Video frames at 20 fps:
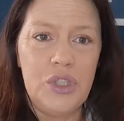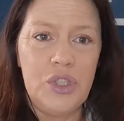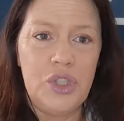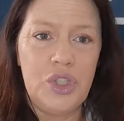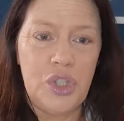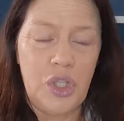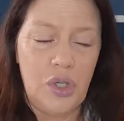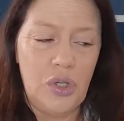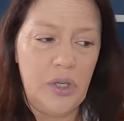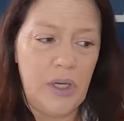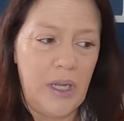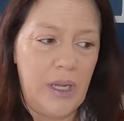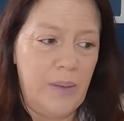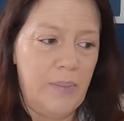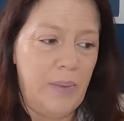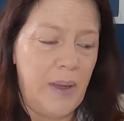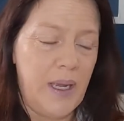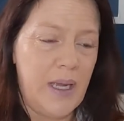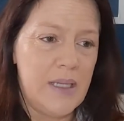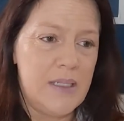
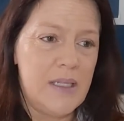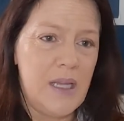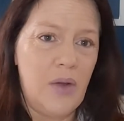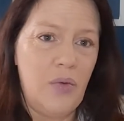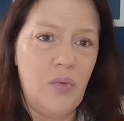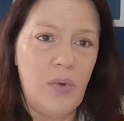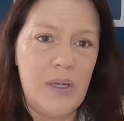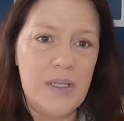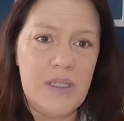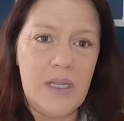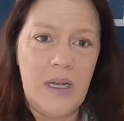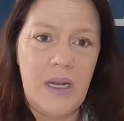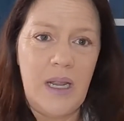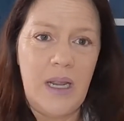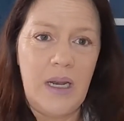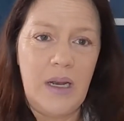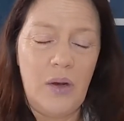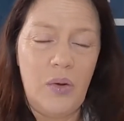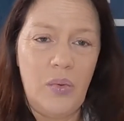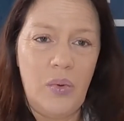journey, because they
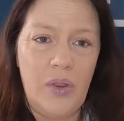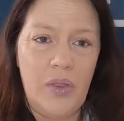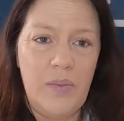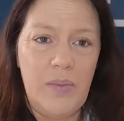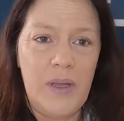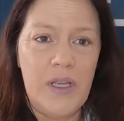resonated with